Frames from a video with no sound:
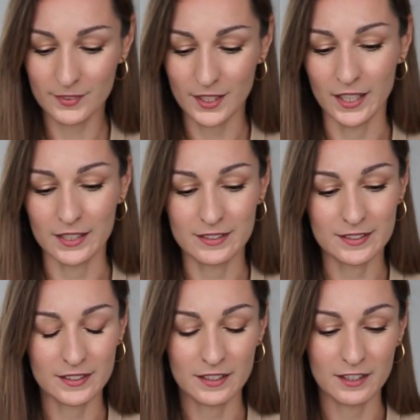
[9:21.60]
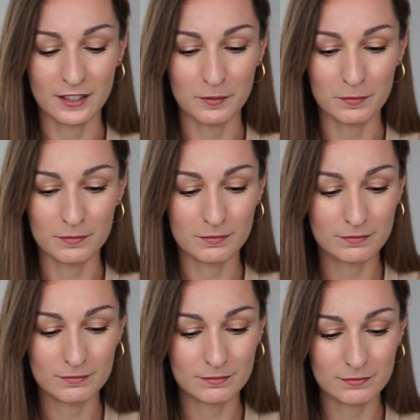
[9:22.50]
it's
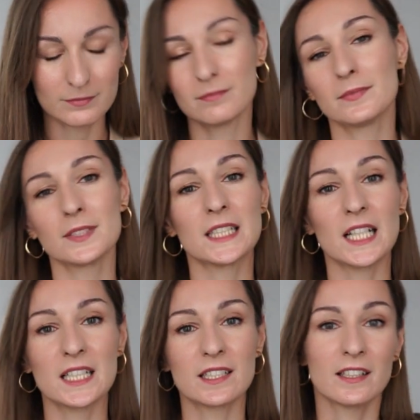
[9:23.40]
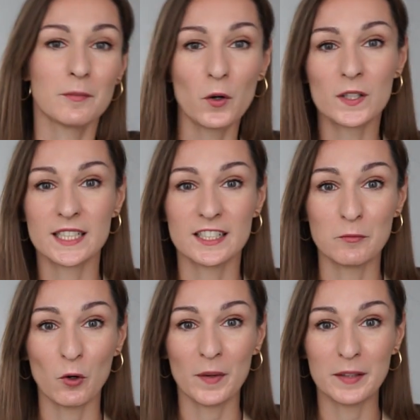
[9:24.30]
stays in a box at the
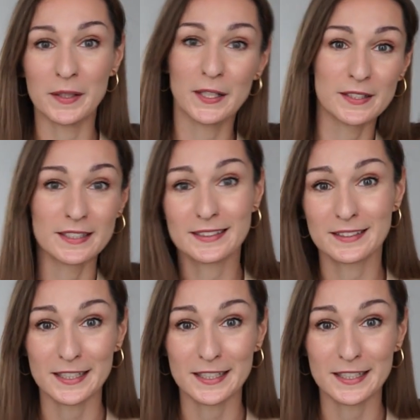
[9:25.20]
moment because it's